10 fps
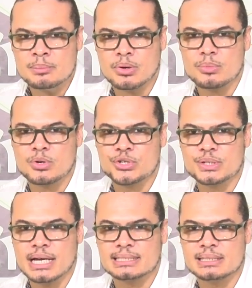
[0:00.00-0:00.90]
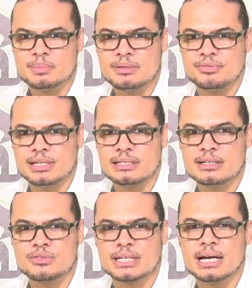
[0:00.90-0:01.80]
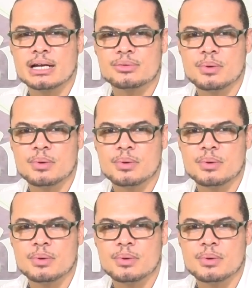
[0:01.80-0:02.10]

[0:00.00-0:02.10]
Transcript: Portmore United midfielder Ricardo